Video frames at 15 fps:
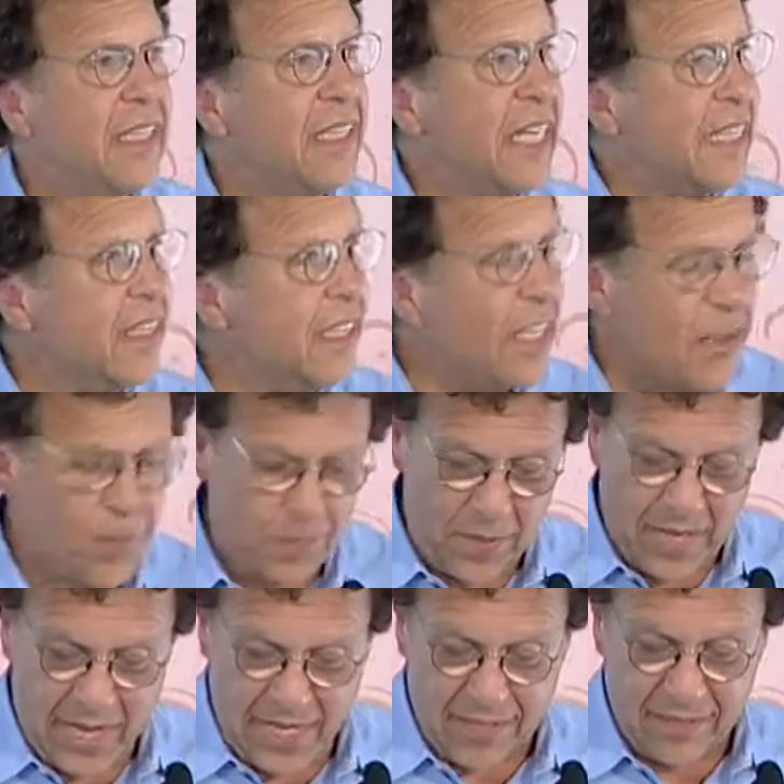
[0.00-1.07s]
like the Left
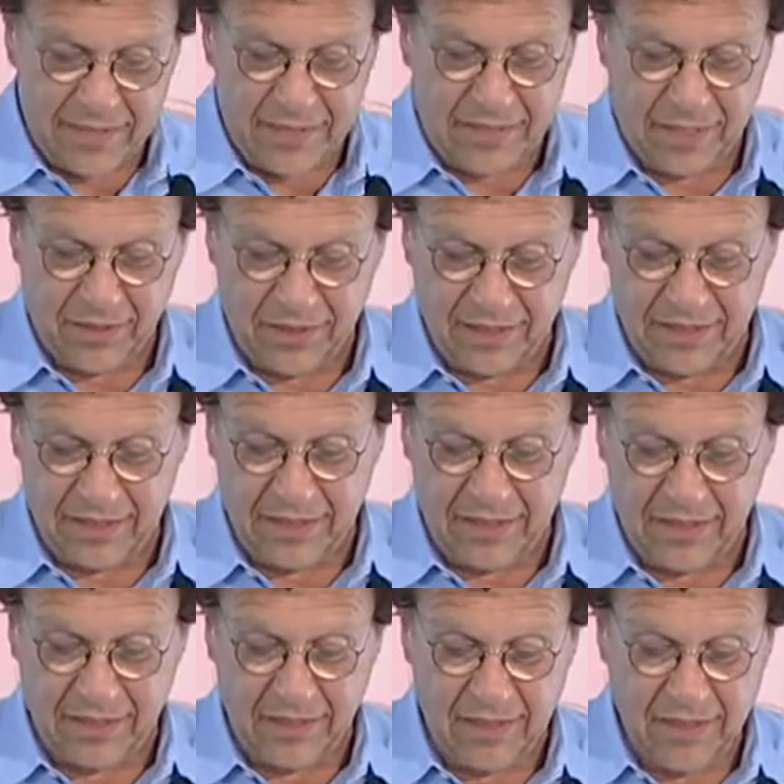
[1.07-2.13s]
Behind series,
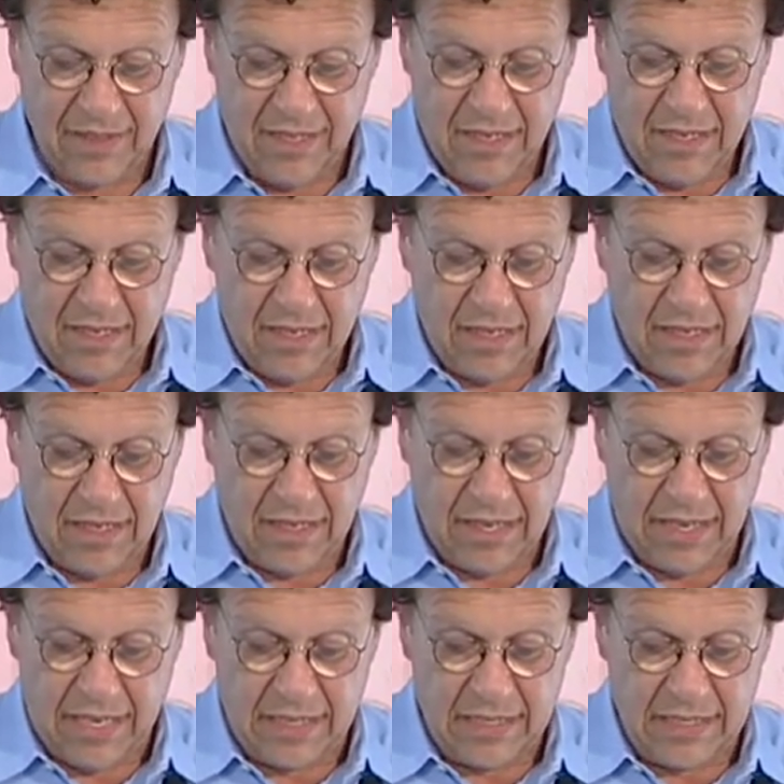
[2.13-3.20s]
and
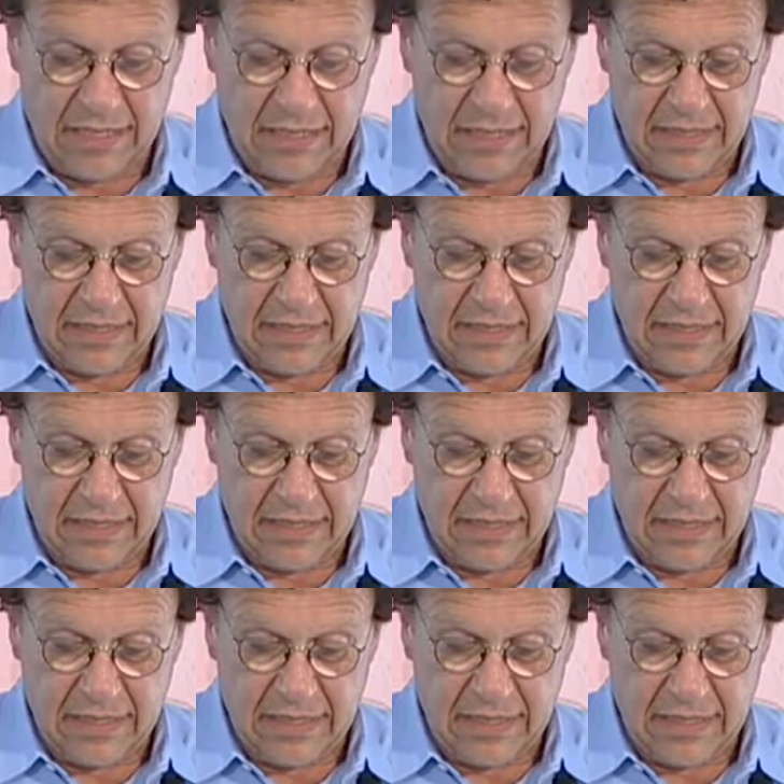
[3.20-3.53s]
and